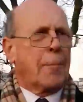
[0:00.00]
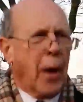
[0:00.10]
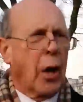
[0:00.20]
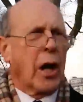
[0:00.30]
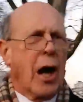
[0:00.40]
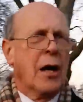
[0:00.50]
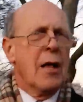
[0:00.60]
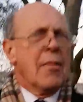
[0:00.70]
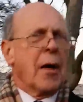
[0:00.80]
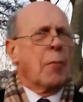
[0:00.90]
purer
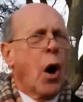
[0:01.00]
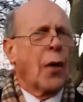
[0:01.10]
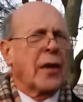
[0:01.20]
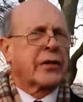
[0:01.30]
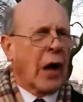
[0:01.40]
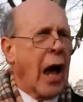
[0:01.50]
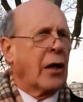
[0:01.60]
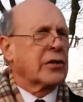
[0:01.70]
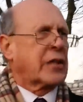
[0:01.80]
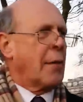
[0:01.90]
the more the
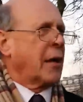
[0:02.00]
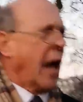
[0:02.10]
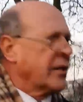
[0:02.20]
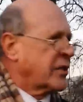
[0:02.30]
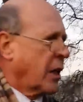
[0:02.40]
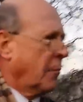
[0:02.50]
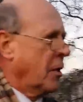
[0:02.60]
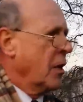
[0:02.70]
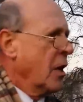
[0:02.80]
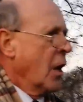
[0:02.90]
trials come against them.
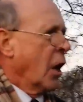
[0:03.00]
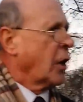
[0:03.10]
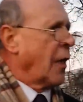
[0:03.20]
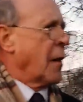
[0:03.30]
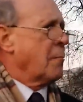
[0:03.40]
Look at the